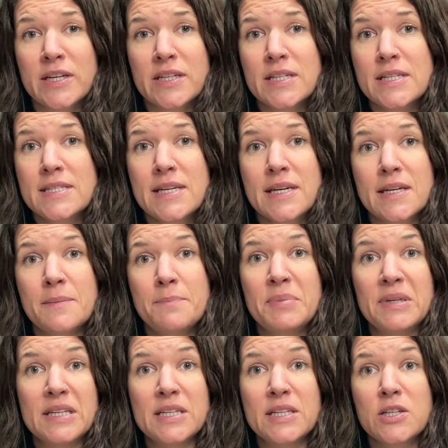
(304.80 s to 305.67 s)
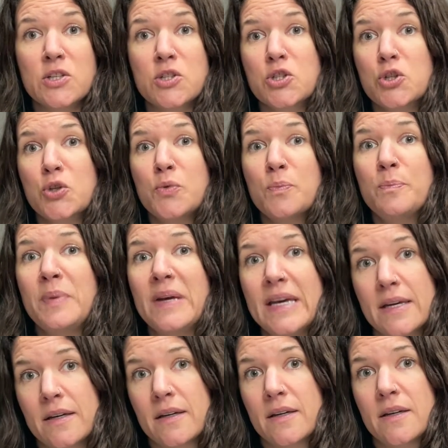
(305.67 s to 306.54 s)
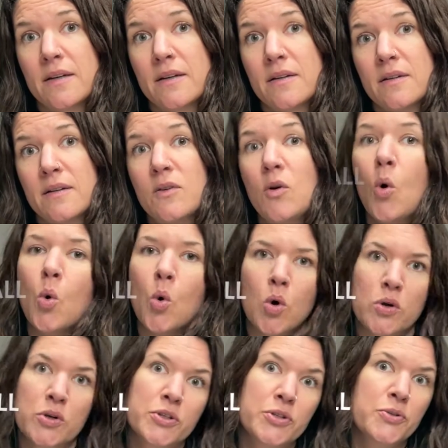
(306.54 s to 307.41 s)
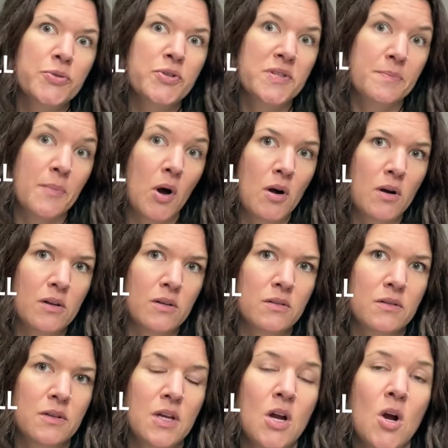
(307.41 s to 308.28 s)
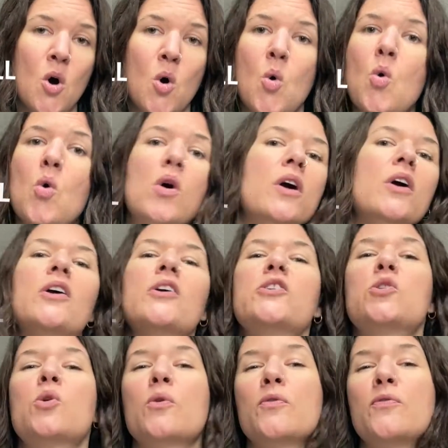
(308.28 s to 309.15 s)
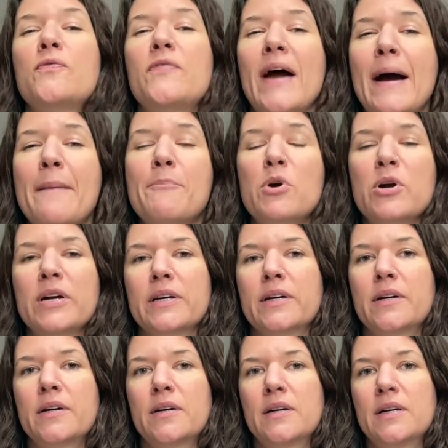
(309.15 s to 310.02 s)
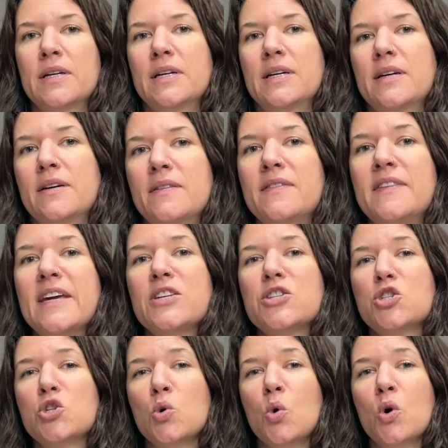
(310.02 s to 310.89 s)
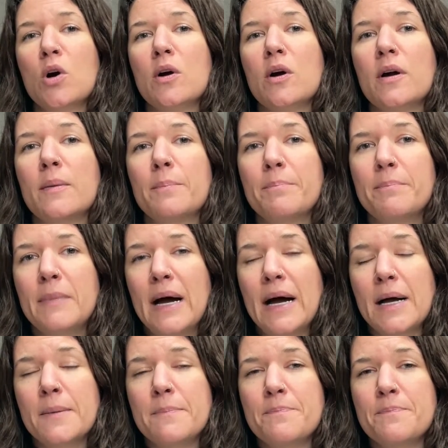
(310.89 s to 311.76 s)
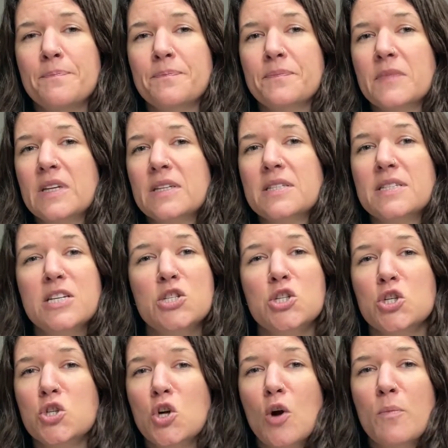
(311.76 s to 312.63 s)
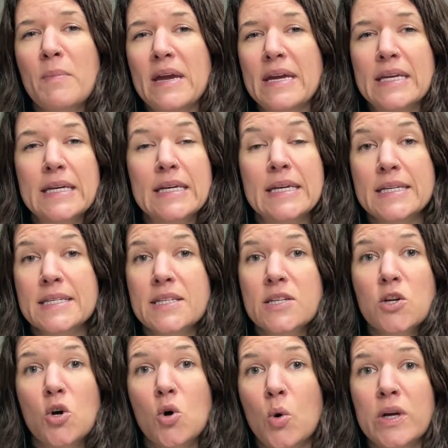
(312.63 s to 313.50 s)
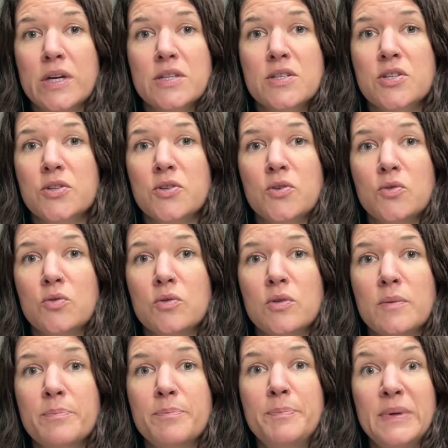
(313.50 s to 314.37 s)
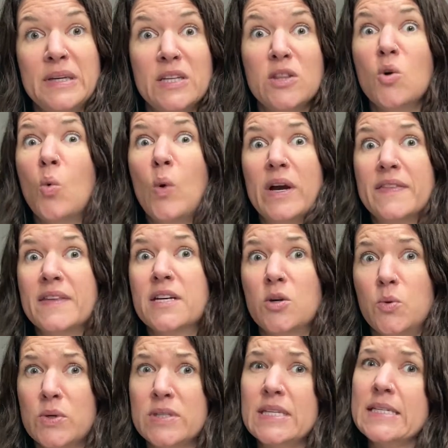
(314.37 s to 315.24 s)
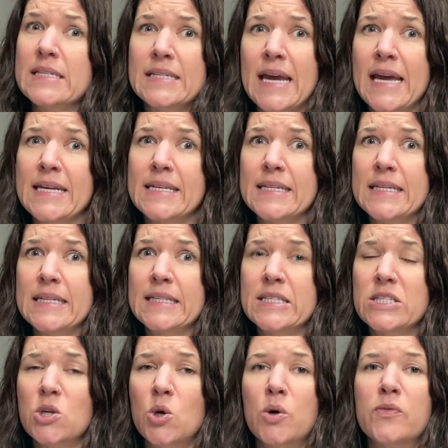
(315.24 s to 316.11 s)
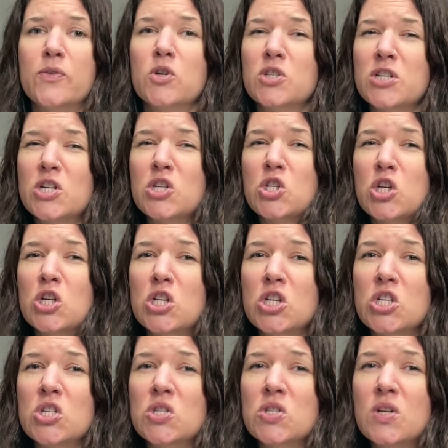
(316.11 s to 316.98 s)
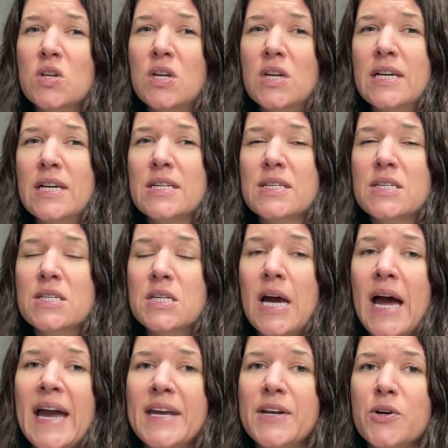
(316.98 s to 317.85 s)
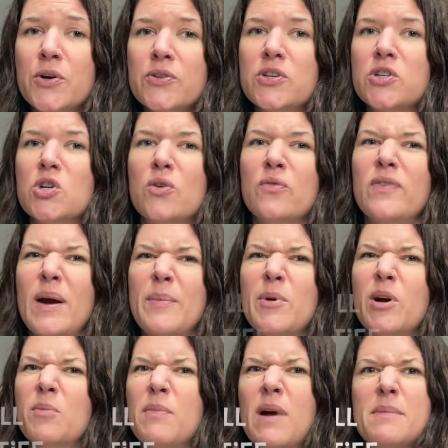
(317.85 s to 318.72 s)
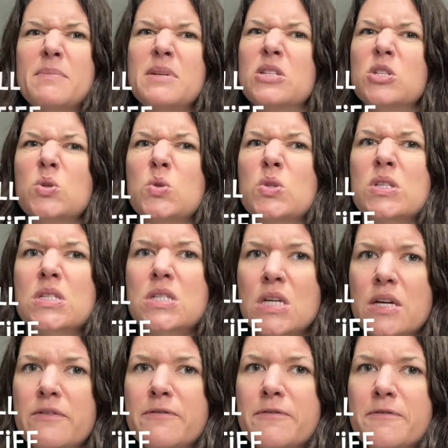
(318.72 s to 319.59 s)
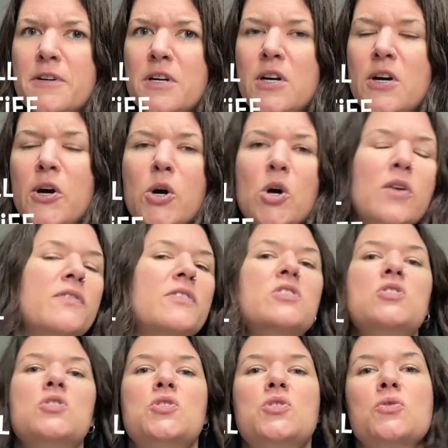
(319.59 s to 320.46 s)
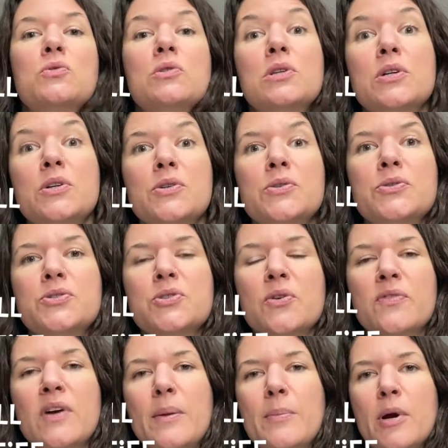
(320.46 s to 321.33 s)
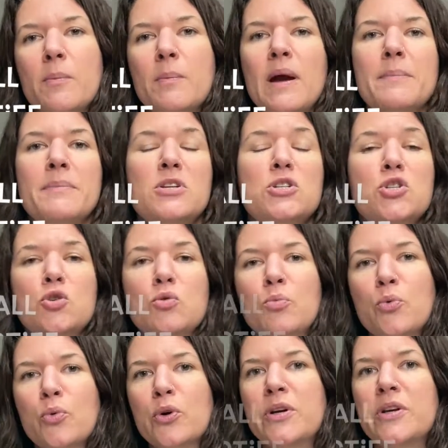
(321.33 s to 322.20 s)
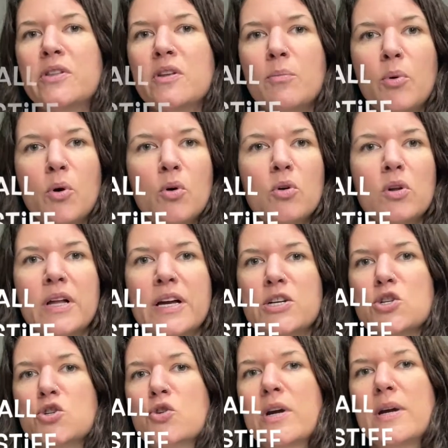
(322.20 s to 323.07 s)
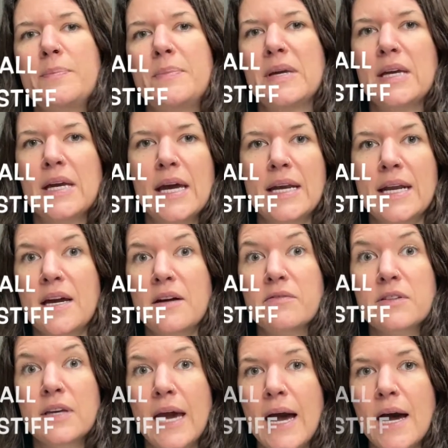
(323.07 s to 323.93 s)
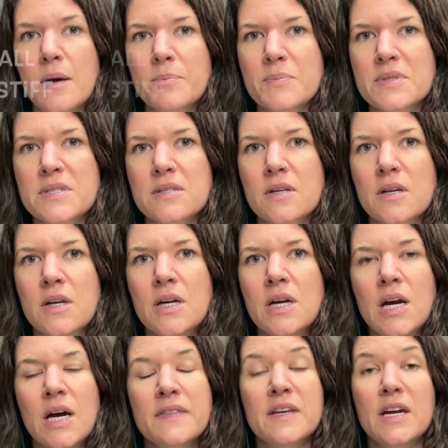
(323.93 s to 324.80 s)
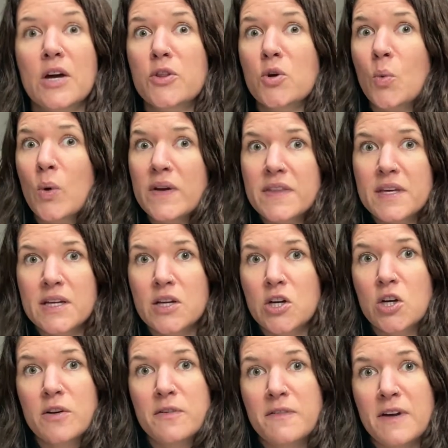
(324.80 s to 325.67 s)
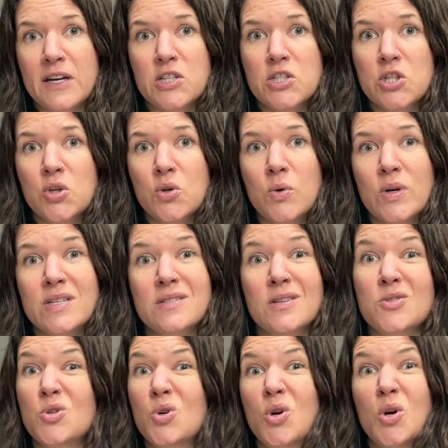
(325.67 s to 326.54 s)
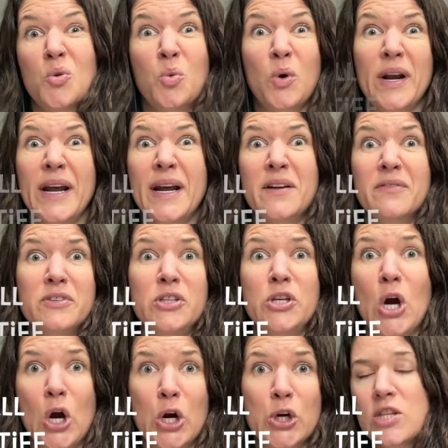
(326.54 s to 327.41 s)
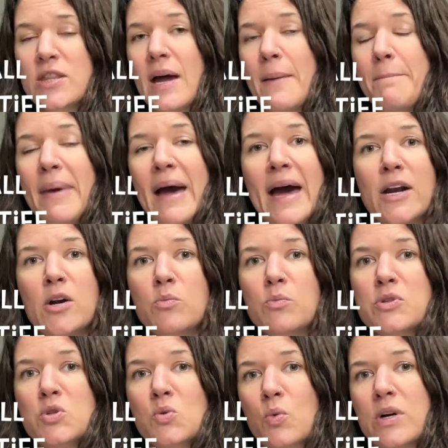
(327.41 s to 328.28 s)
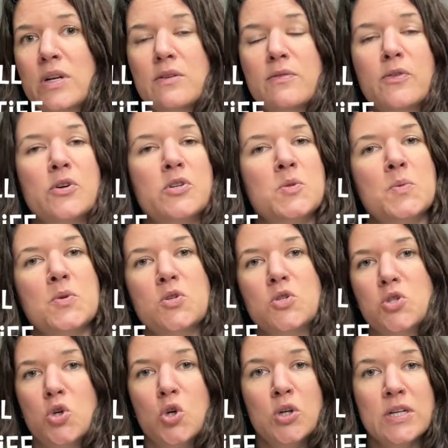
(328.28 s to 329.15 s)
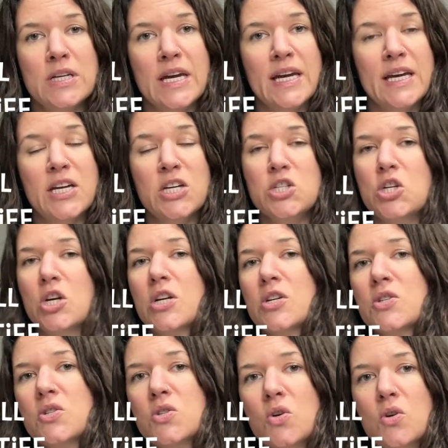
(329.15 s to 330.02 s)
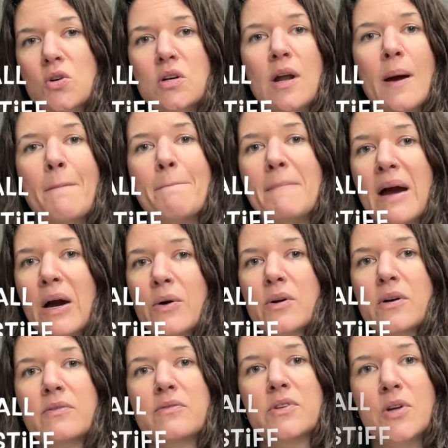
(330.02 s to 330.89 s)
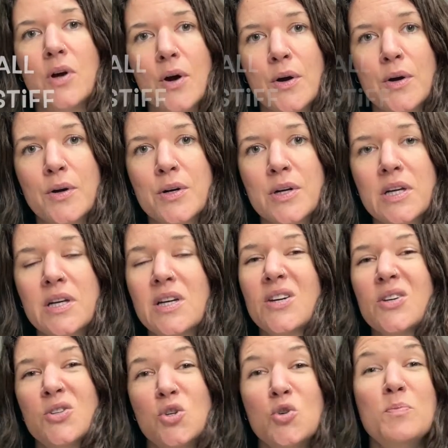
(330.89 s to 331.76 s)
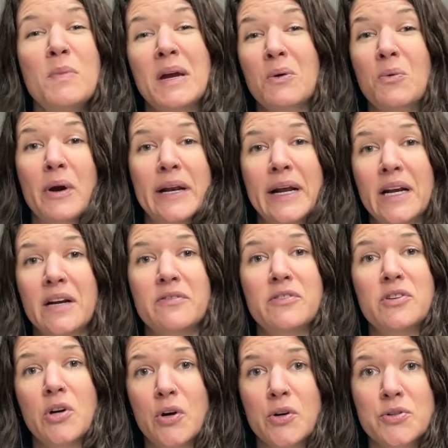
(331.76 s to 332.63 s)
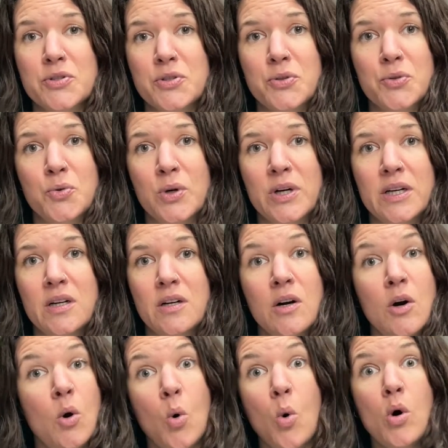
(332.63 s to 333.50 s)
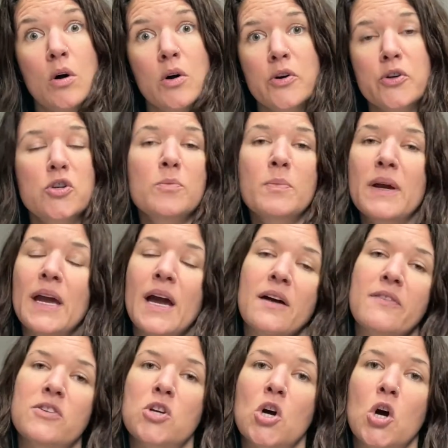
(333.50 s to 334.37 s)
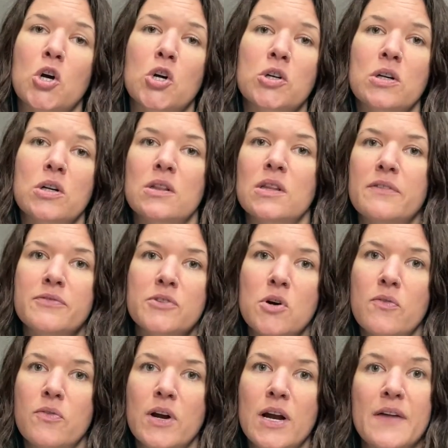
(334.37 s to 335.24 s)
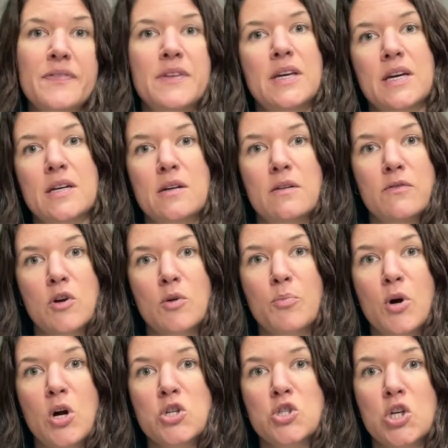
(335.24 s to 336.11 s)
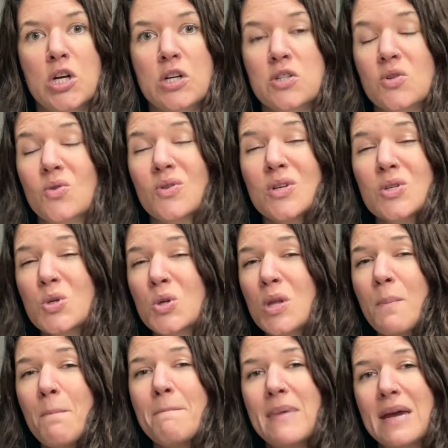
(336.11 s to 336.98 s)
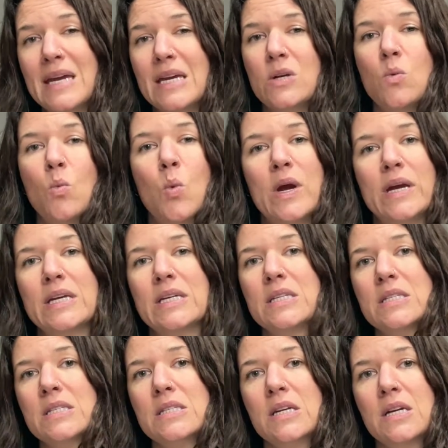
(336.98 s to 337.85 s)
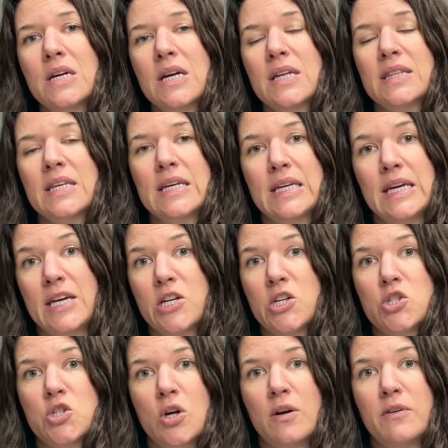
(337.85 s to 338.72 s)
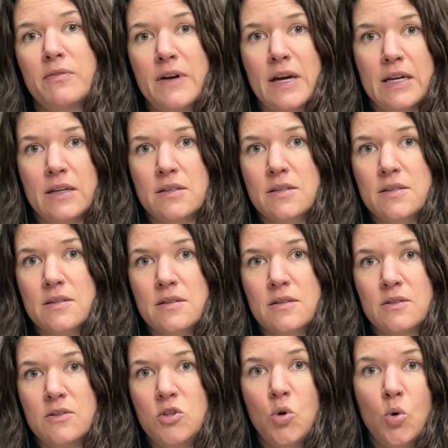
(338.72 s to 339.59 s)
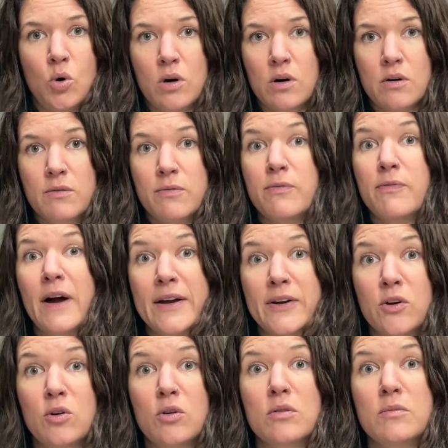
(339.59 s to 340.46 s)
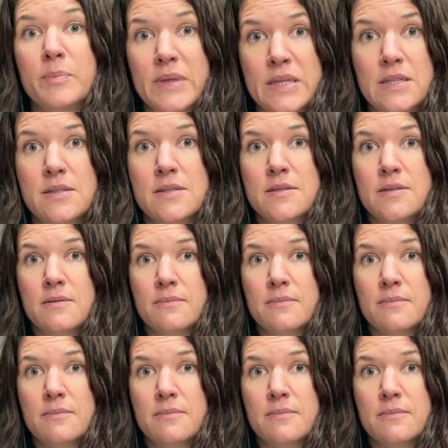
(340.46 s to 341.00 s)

is going to be too big or too small, or your fabric that your stitches are making isn't going to be the way that it was intended. So if your tension is tighter, then your fabric might be too stiff. Or if it's too loose, your fabric might be too breathable and drapey and have gaps. The other way that it could affect you is that you could run out of yarn. That pattern was written for a certain gauge and a certain amount of yarn. You may run out of yarn too quick, or you may have yarn left over at the end of your project. So these are the main ways that gauge affects your final piece.